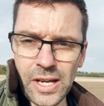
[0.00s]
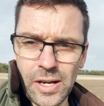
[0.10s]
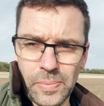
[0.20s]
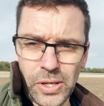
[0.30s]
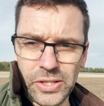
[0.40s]

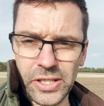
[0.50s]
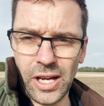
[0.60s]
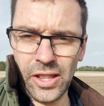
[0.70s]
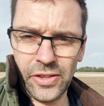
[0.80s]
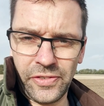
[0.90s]
But
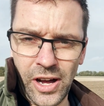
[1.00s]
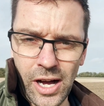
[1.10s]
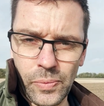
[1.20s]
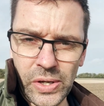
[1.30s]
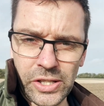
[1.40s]
on the
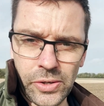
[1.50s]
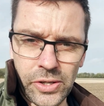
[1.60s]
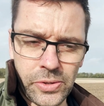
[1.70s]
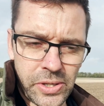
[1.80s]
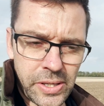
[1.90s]
farm we
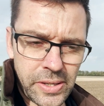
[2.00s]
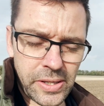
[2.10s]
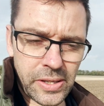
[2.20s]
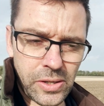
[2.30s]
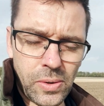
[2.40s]
do
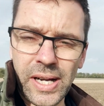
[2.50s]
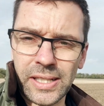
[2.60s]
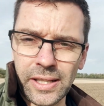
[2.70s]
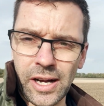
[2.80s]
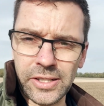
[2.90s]
quite
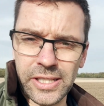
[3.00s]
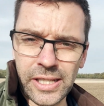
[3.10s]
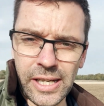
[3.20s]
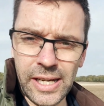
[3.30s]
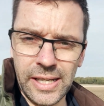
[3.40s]
a lot
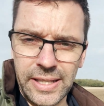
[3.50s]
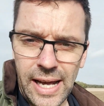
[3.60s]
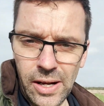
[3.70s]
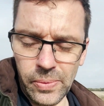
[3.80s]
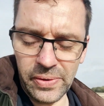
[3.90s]
to
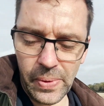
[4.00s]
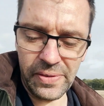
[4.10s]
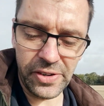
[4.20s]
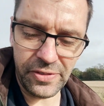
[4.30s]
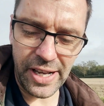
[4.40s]
help with
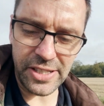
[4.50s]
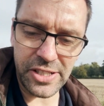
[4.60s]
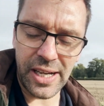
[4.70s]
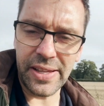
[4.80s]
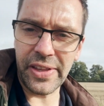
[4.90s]
weather events
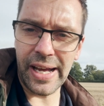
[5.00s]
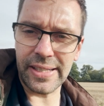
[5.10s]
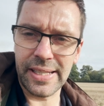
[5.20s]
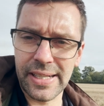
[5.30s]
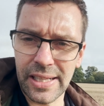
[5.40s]
like
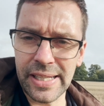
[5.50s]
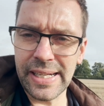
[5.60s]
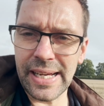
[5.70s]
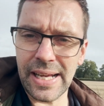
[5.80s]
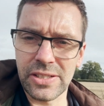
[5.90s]
that.
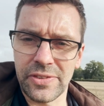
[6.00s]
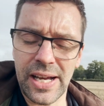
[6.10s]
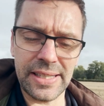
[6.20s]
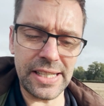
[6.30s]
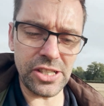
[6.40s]
Cleaning out of our
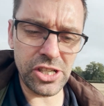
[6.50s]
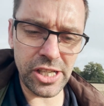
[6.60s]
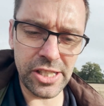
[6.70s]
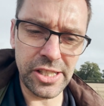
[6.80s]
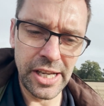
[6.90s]

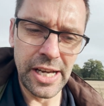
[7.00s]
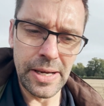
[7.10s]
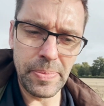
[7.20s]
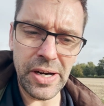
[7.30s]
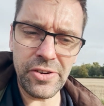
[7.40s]
ditches
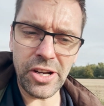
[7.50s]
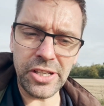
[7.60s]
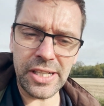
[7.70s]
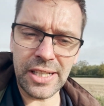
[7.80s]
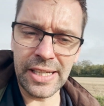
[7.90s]

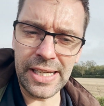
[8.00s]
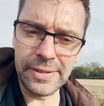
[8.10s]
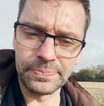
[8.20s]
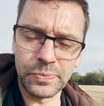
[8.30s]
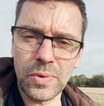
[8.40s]
periodically.
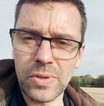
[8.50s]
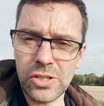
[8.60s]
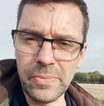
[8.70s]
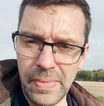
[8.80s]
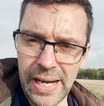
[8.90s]

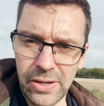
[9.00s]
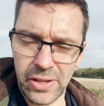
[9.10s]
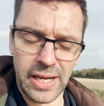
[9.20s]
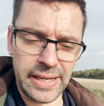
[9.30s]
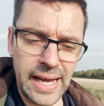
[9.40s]
Some may look
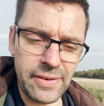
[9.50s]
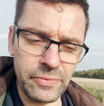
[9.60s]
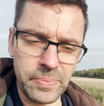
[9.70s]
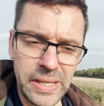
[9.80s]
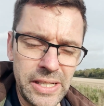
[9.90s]
like they
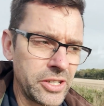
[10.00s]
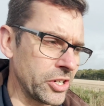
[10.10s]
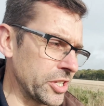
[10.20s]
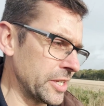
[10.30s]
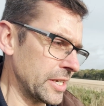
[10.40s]
haven't been
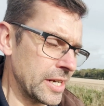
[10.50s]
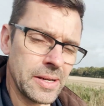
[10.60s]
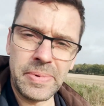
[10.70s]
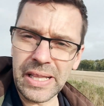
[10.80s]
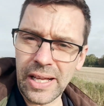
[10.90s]
done. A
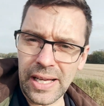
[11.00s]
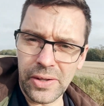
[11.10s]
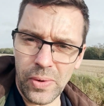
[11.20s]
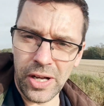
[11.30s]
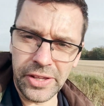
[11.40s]
bit like the
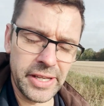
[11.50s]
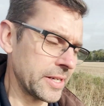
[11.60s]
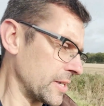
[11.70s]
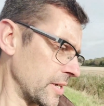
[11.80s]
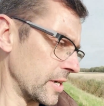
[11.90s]
one
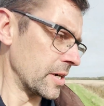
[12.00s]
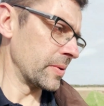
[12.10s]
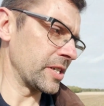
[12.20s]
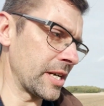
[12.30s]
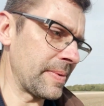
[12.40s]

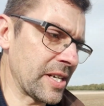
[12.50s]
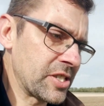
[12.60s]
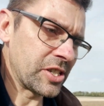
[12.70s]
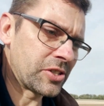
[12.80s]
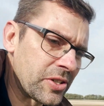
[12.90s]
which I'm
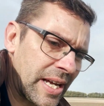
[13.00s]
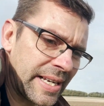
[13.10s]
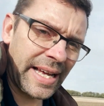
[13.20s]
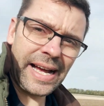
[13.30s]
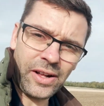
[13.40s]
actually stood at
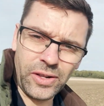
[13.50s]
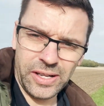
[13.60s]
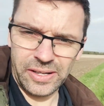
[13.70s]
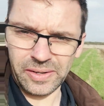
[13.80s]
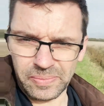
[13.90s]
now
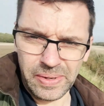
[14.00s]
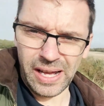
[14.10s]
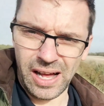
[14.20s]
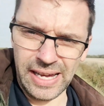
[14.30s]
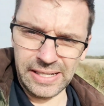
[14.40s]

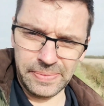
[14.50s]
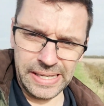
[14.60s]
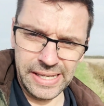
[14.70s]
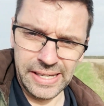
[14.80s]
behind me.